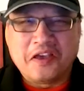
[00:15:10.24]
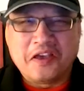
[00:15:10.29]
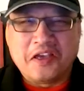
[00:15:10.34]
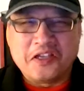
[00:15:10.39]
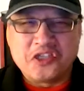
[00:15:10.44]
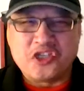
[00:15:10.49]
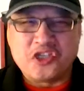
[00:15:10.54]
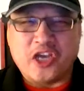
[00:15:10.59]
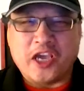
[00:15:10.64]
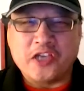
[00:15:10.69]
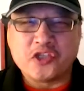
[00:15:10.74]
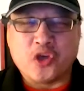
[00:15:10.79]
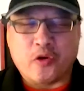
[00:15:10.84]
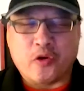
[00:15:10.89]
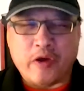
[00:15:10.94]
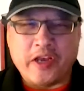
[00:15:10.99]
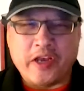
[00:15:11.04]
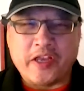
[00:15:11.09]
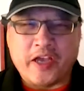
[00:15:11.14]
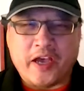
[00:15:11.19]
Jay's
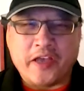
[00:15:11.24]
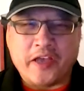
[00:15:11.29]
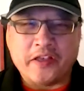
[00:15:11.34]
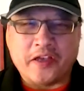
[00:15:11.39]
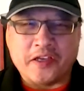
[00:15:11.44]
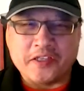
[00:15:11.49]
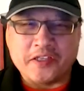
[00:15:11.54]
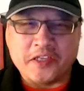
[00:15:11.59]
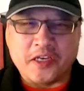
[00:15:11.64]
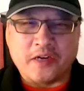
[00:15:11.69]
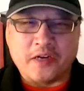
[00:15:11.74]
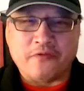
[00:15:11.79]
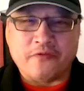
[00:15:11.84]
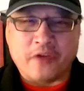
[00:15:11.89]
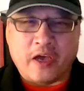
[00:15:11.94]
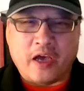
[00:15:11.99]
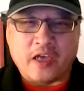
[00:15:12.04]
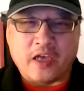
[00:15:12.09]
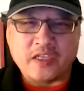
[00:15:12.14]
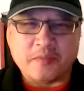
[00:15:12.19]
already done a set
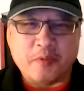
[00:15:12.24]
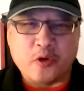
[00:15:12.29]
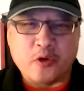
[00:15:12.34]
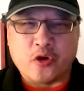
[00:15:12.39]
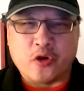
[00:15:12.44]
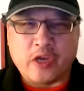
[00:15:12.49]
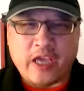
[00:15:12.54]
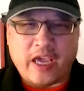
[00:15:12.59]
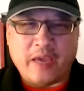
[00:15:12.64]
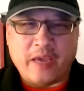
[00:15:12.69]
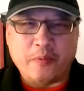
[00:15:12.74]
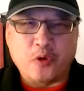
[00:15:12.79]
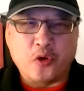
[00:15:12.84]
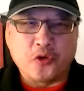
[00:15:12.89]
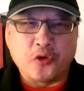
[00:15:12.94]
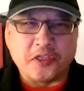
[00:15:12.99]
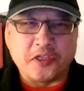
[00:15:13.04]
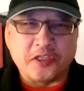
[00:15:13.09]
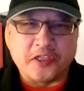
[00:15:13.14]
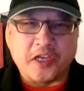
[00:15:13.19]
of speaker
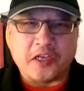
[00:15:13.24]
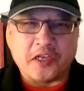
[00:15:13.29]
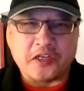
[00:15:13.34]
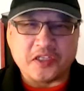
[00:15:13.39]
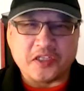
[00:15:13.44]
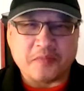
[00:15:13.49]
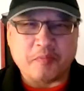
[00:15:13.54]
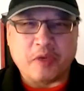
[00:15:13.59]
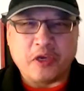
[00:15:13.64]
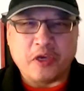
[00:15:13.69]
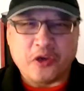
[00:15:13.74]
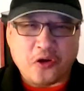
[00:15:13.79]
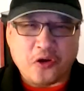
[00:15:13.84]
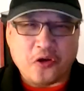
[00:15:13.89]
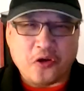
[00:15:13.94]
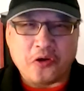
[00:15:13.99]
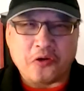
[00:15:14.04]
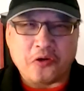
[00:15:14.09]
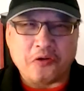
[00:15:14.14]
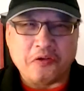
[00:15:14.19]
cables. He's done a
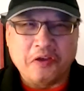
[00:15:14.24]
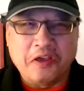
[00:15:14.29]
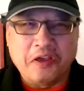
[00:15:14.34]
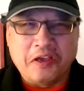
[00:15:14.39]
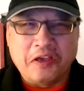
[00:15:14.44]
speaker.